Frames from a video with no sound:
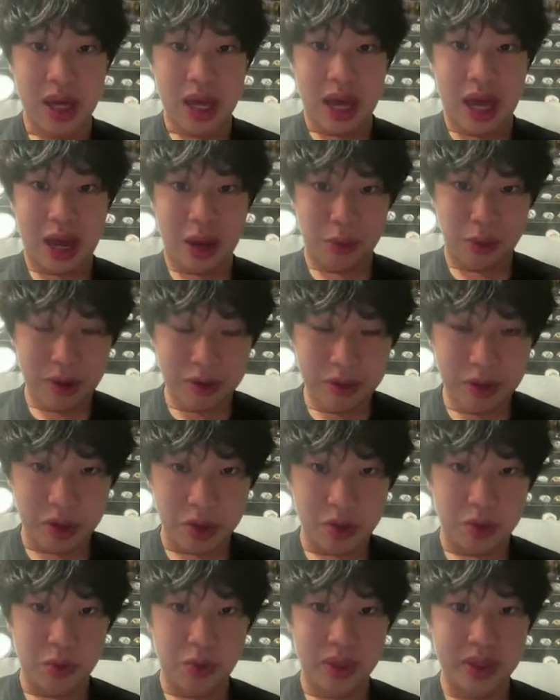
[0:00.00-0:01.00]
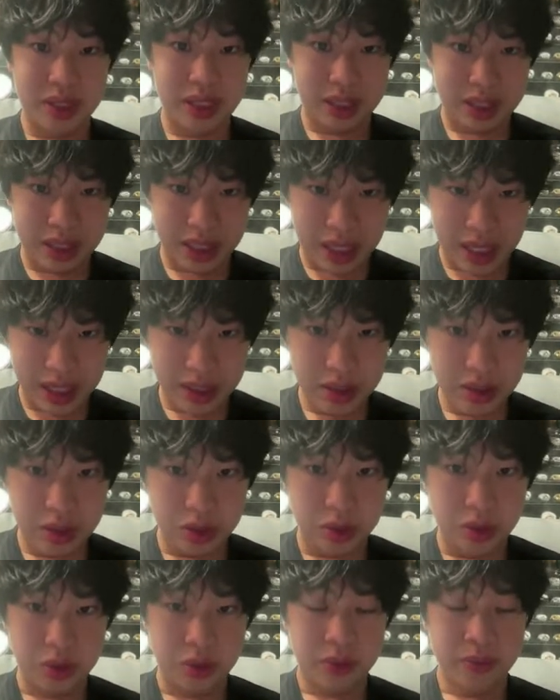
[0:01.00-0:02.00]
However, what they can
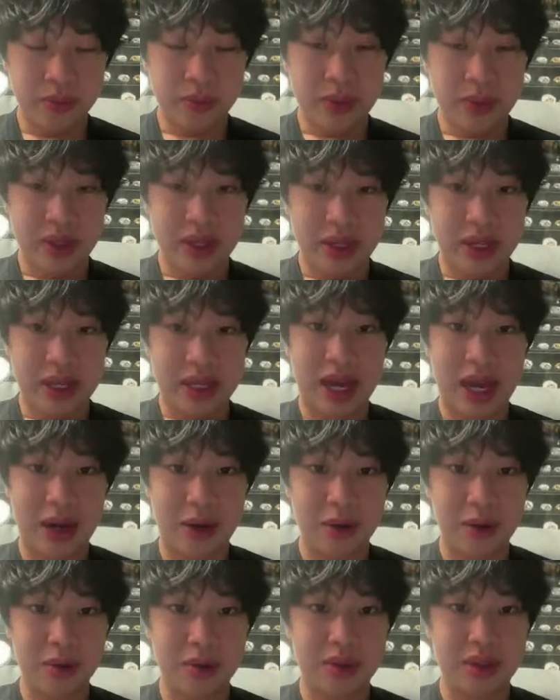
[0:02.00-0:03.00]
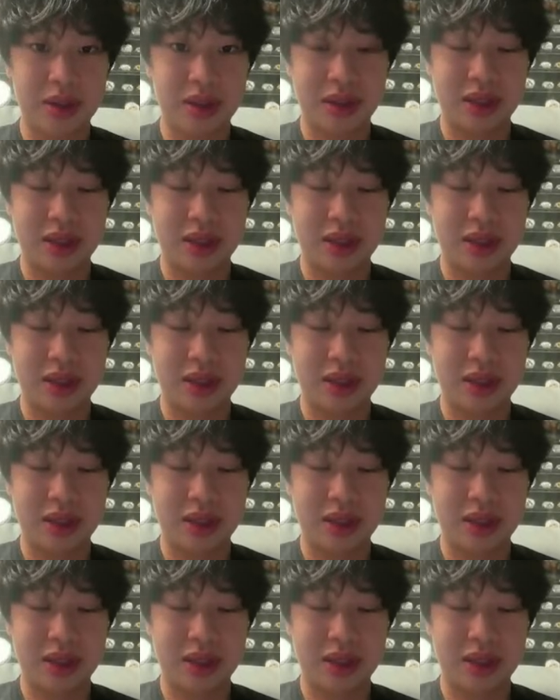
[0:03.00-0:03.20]
do is how